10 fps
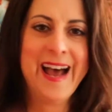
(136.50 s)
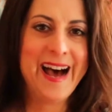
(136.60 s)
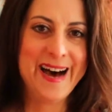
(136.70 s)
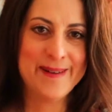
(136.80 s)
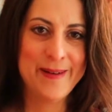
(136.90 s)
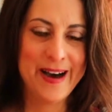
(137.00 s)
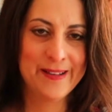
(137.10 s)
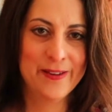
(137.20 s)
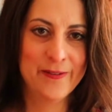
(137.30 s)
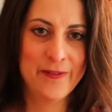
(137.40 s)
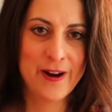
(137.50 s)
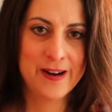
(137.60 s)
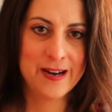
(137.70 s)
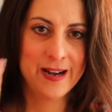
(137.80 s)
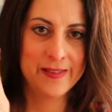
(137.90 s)
um, on the
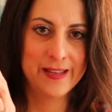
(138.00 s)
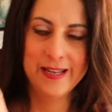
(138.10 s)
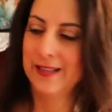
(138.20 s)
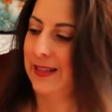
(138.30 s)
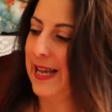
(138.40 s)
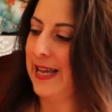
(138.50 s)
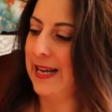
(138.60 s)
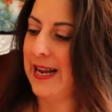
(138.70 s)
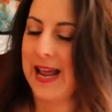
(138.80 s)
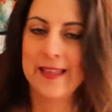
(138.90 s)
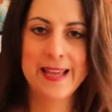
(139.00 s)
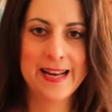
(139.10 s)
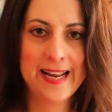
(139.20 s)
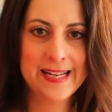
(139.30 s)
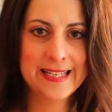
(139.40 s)
front, on the lid, and
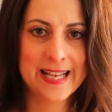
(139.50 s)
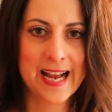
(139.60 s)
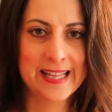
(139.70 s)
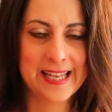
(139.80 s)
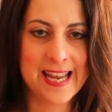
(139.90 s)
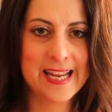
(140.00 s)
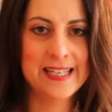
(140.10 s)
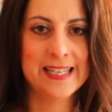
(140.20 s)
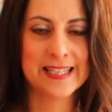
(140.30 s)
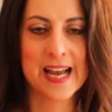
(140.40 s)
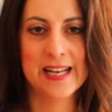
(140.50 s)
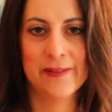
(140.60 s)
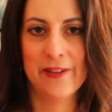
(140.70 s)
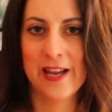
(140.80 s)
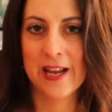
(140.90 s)
then inside the candy is kind
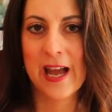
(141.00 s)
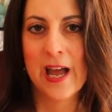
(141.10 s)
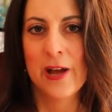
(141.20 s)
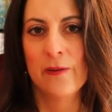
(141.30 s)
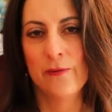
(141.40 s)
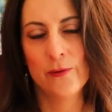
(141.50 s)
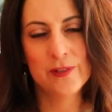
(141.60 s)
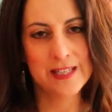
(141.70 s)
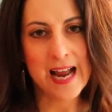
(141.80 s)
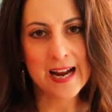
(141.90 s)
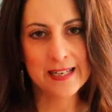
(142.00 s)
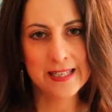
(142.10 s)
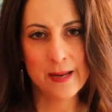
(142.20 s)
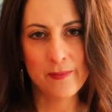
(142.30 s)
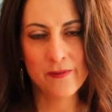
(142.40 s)
of like fruit snack
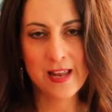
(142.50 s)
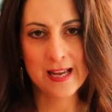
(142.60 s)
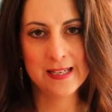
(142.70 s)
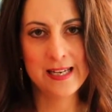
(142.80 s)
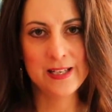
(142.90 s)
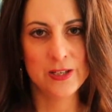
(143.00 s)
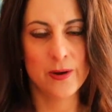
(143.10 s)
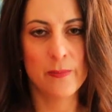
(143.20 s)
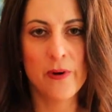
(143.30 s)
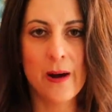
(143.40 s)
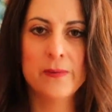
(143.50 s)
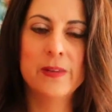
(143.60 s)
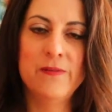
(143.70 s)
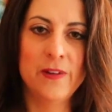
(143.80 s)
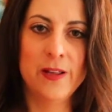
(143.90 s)
type of candy, so I'll
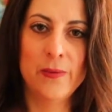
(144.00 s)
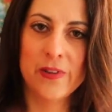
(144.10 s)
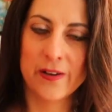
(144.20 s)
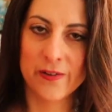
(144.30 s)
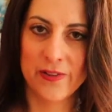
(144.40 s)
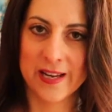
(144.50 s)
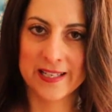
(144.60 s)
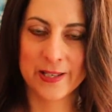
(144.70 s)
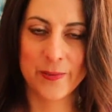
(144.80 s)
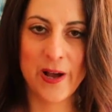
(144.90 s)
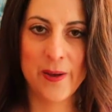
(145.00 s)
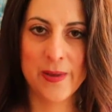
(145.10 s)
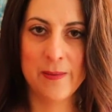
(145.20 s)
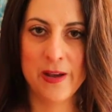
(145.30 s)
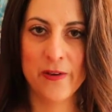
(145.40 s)
probably fill it with other things as well.
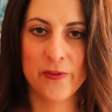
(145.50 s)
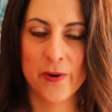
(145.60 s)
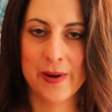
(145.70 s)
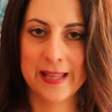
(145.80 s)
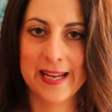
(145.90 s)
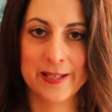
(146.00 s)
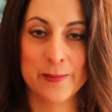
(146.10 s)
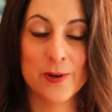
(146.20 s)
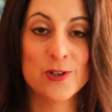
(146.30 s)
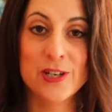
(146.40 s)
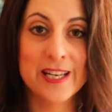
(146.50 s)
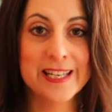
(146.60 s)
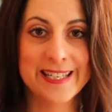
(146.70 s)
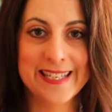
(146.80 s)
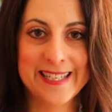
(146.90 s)
Maybe I'll throw in like some Hershey
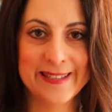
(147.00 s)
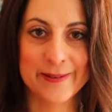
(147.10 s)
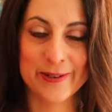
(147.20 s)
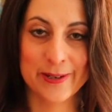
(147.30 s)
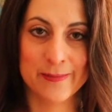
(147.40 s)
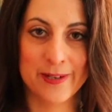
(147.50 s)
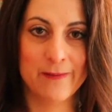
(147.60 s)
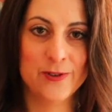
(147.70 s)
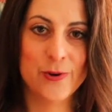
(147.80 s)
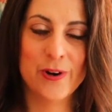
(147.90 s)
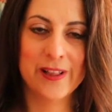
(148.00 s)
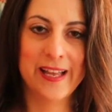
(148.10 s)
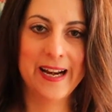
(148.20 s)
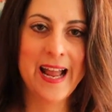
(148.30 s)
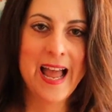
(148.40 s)
Kisses or some Dove
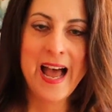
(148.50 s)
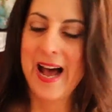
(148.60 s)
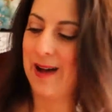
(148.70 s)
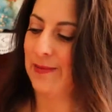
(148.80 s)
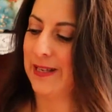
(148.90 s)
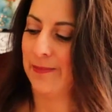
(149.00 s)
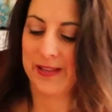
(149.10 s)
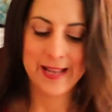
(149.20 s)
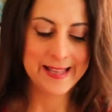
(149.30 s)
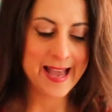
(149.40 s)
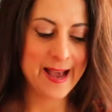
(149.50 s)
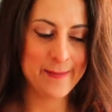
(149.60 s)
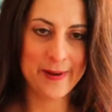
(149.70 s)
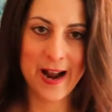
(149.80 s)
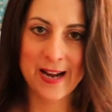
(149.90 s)
chocolate, um, something like
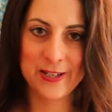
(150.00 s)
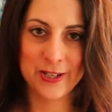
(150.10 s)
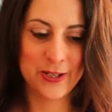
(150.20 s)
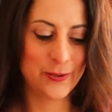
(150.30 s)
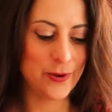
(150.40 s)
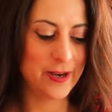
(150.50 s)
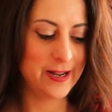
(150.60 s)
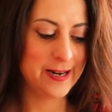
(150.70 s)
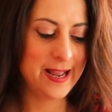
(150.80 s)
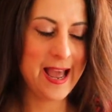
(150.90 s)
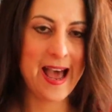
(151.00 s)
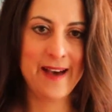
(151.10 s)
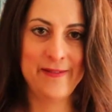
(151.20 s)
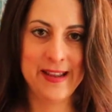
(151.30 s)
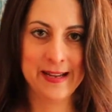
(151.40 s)
that, but I just thought
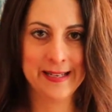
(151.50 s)
having